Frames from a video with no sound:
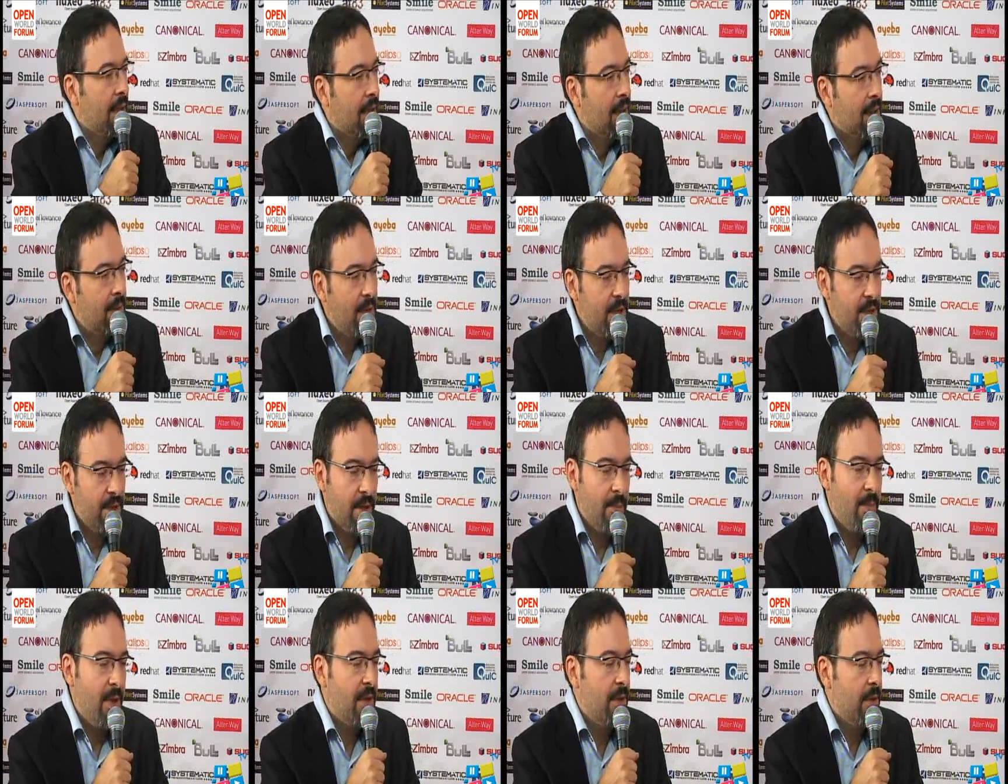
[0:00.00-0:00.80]
a
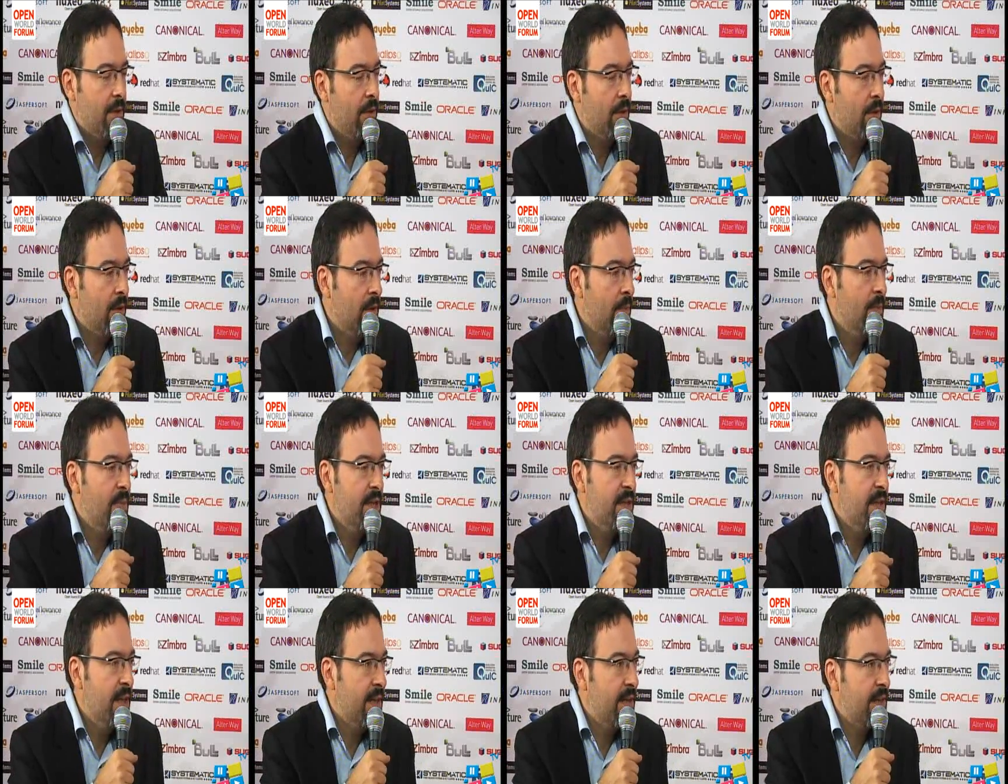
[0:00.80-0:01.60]
question about your
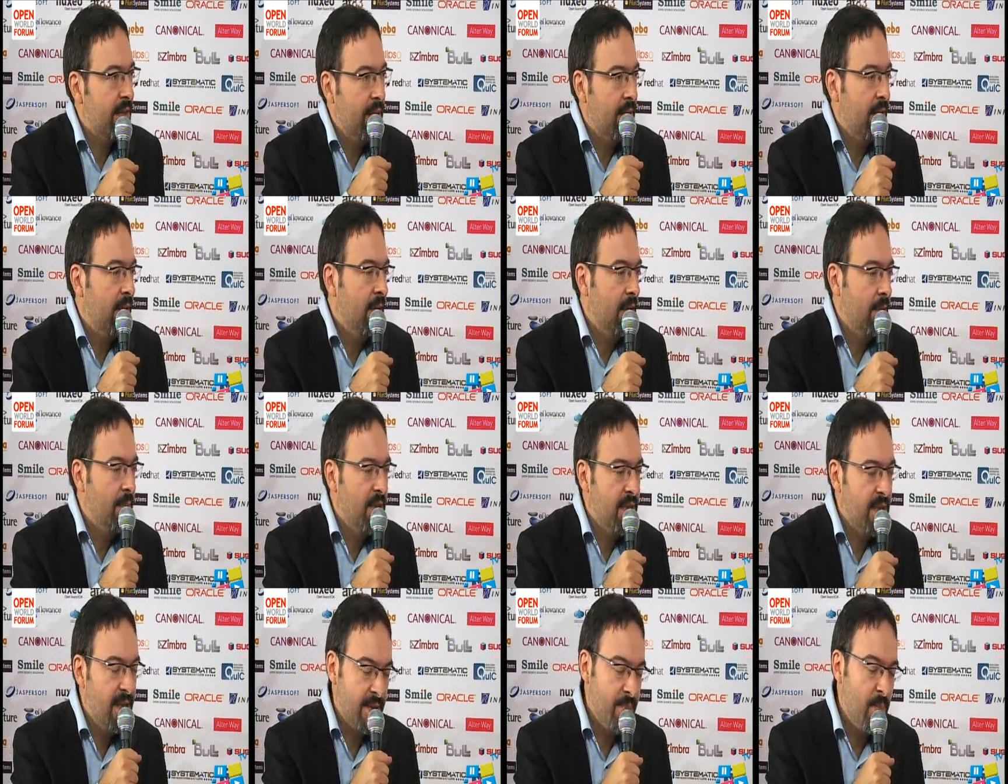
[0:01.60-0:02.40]
business
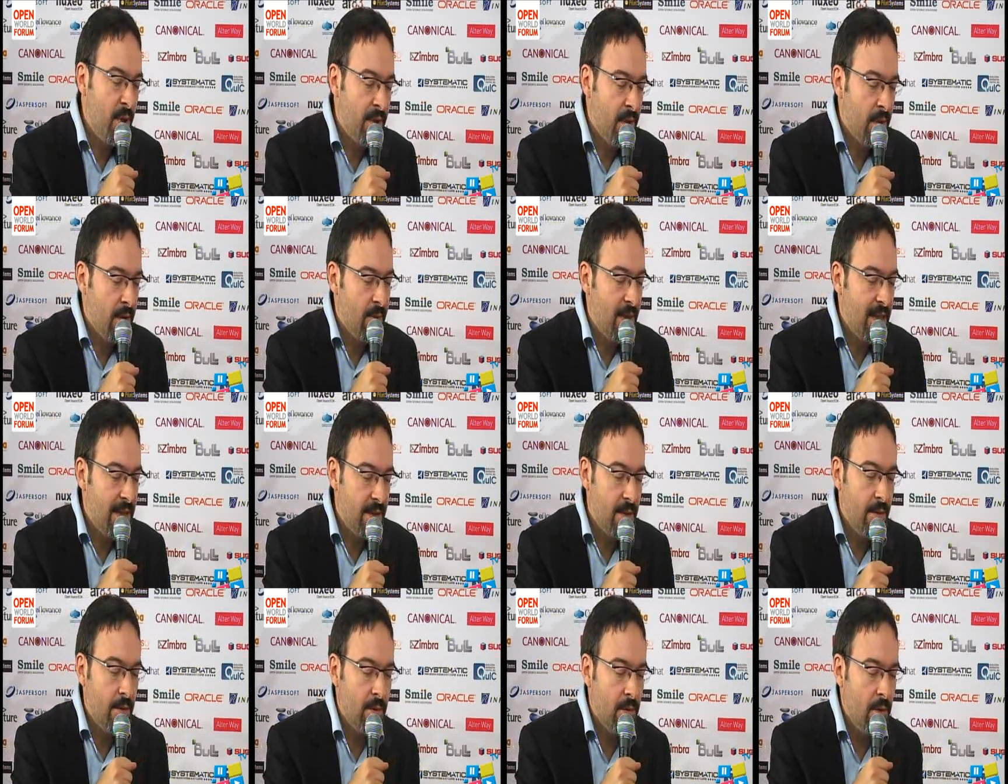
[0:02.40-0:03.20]
model.
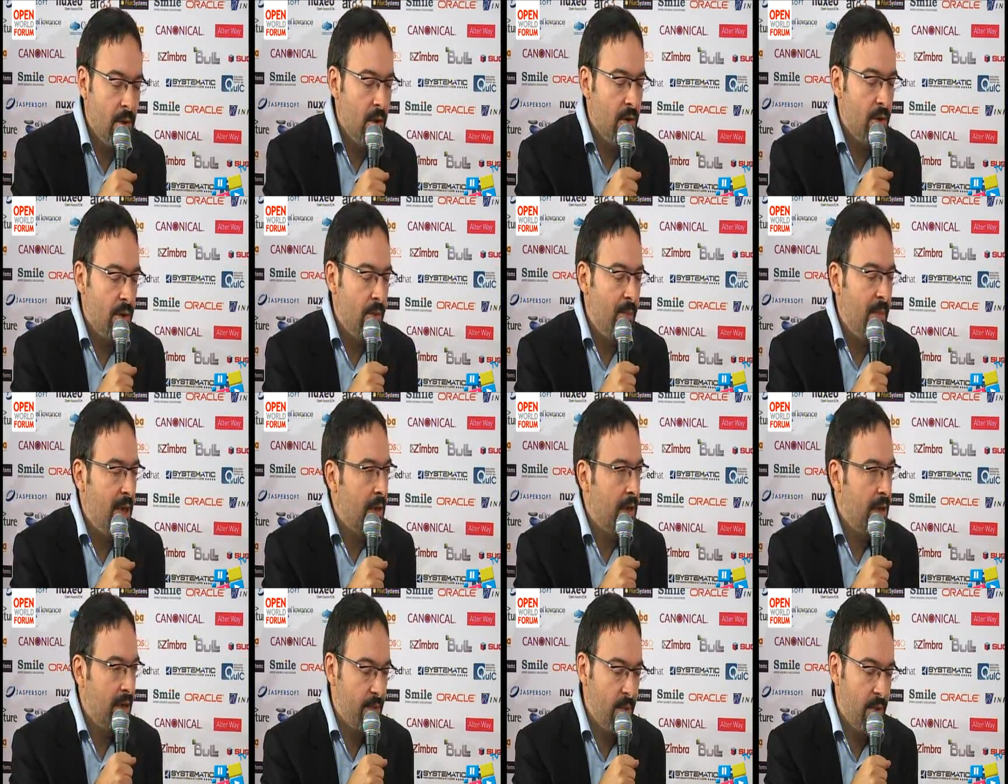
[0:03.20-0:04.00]
What's your
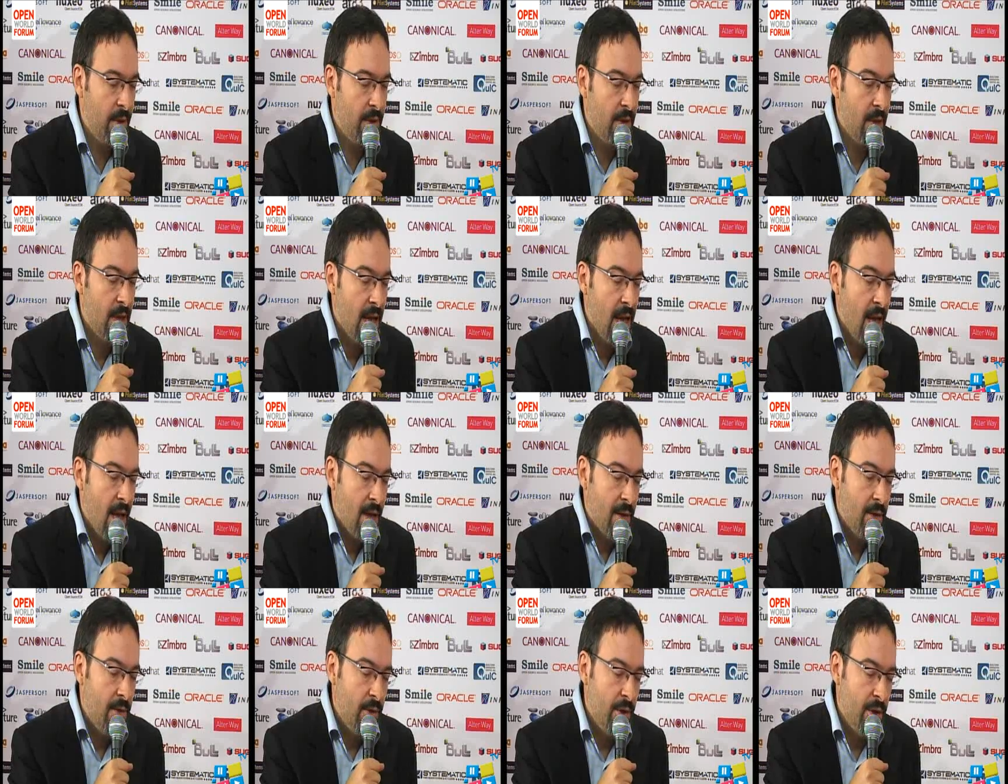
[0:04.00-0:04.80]
go-to-market model?
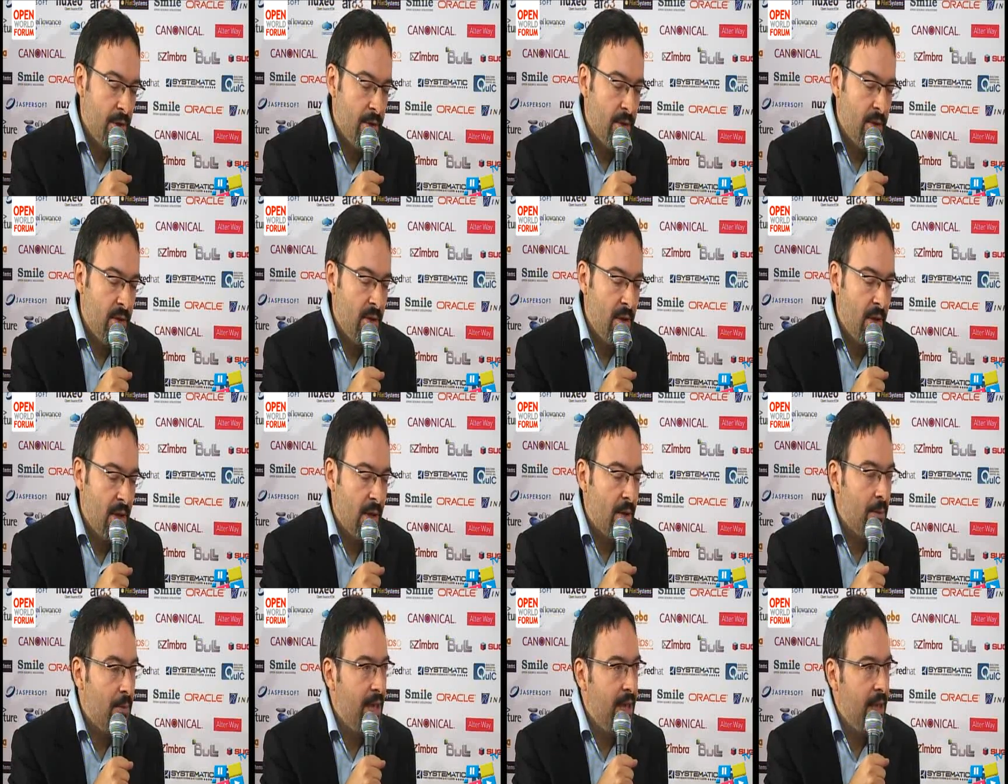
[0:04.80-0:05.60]
Do you
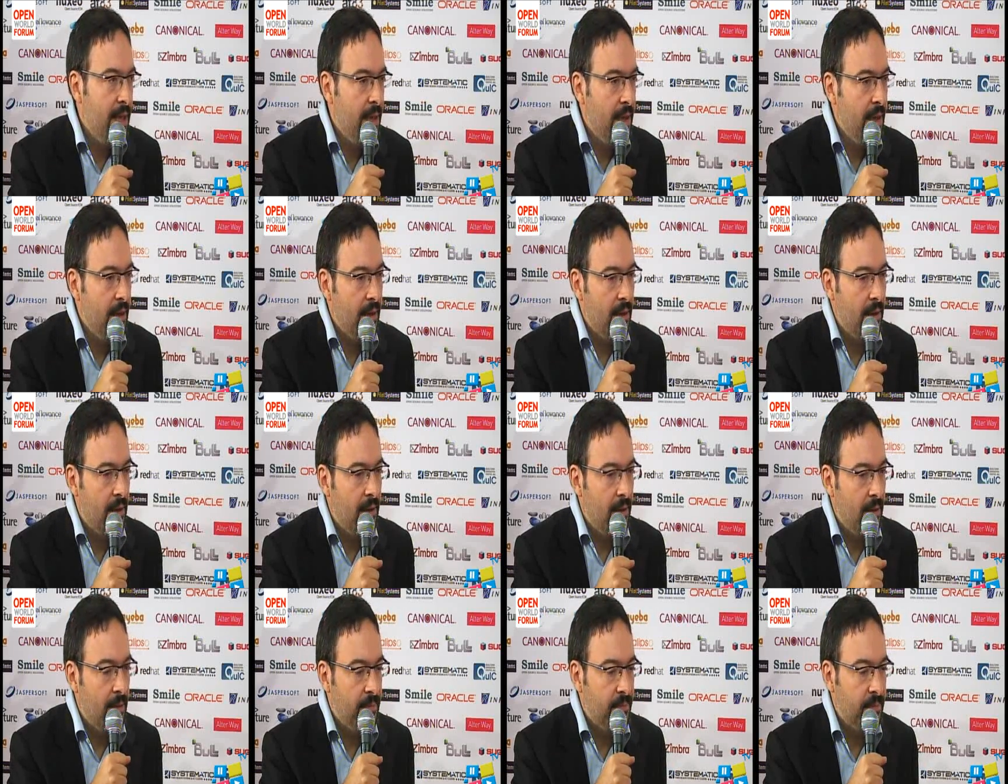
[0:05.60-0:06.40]
really
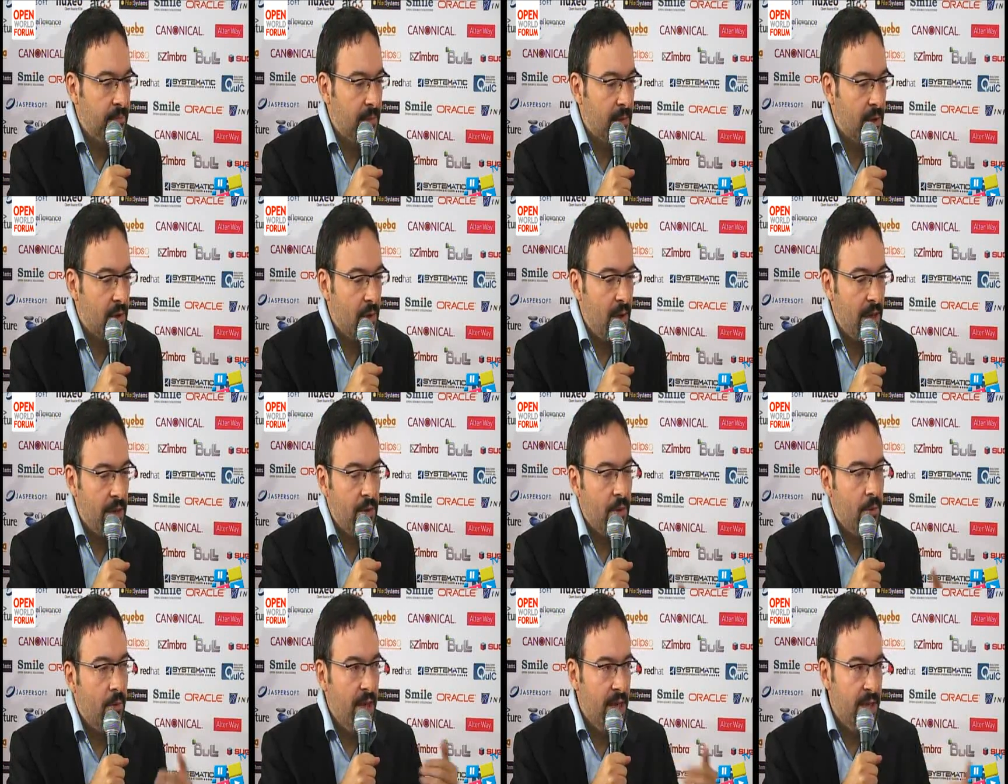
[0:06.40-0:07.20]
try
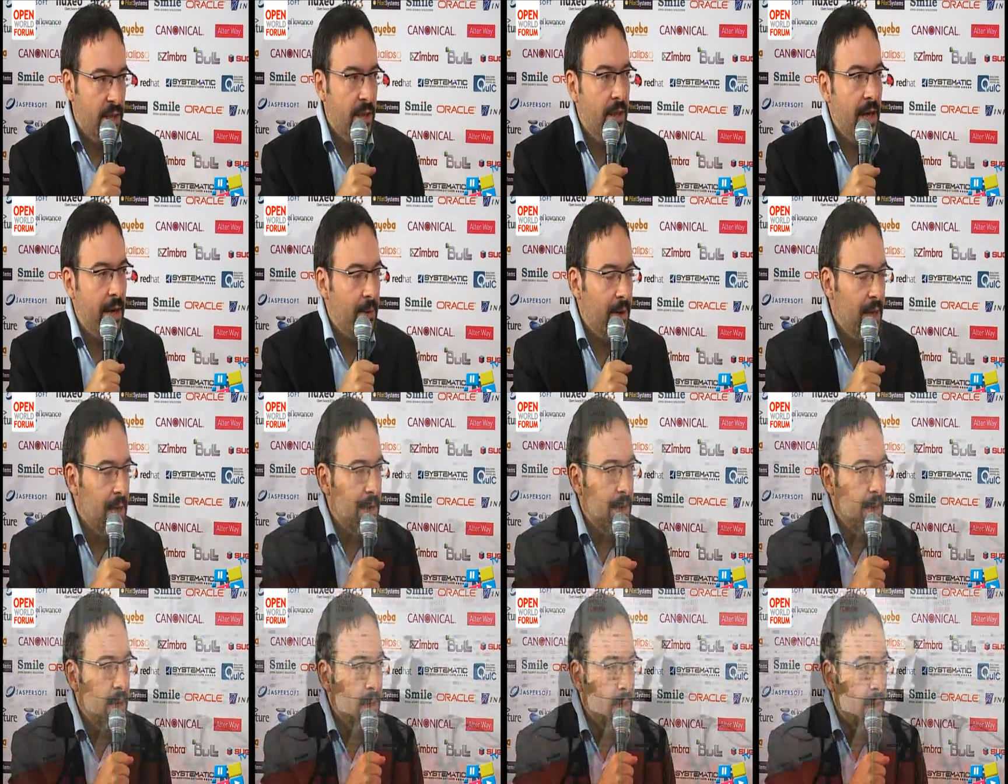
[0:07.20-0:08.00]
to reach
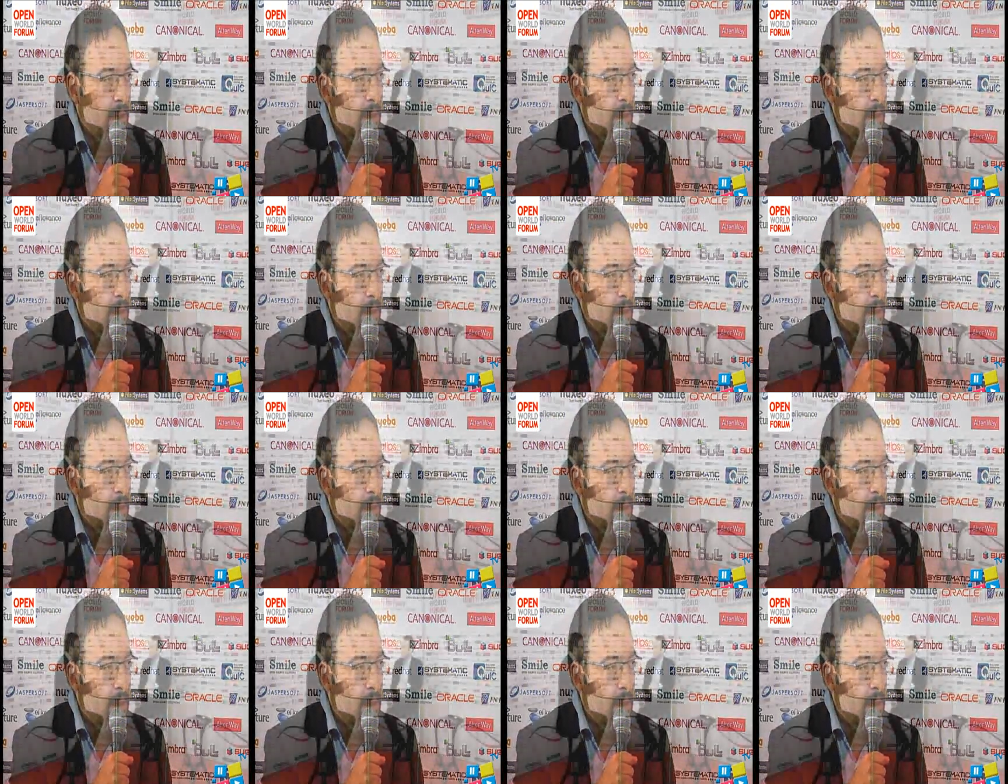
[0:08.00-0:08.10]
directly